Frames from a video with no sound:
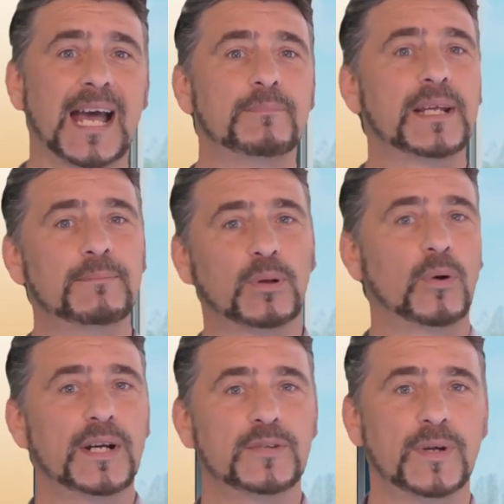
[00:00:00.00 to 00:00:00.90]
can be
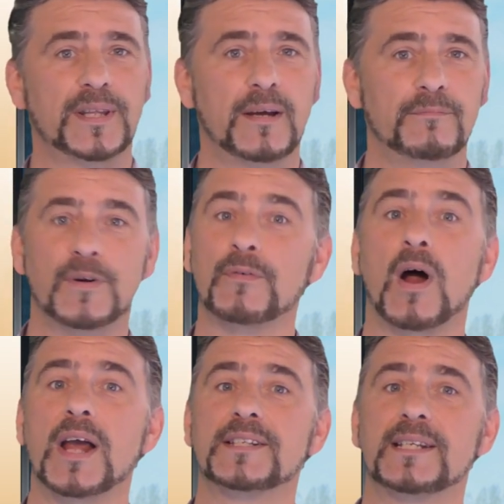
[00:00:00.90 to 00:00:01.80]
employed with a
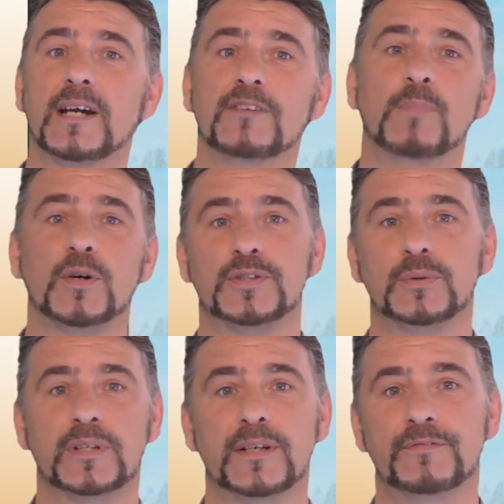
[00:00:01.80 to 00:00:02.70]
variety of
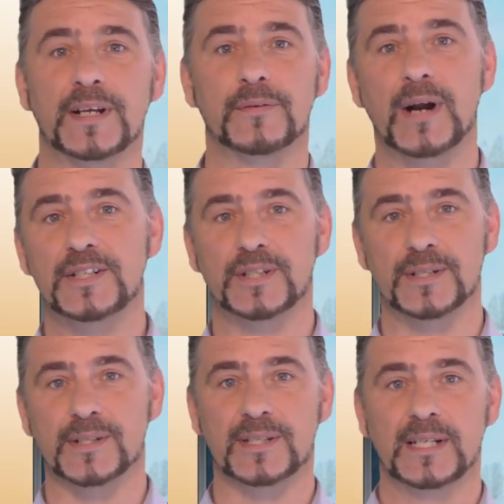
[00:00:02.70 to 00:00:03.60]
module
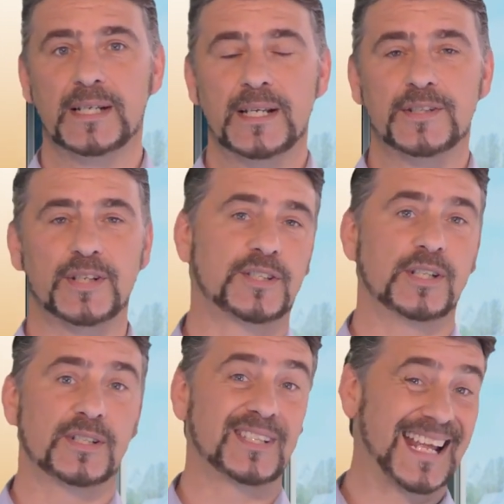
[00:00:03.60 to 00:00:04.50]
configurations, such
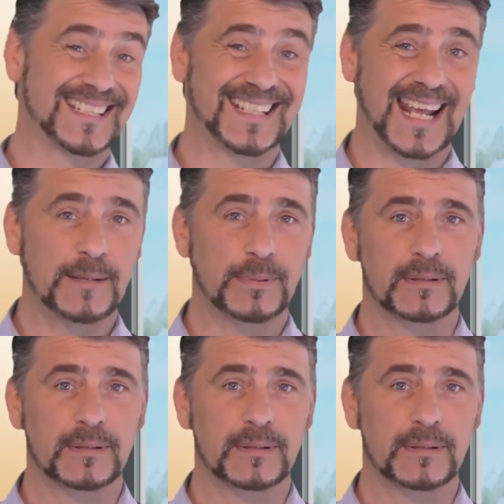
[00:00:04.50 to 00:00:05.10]
as landscape,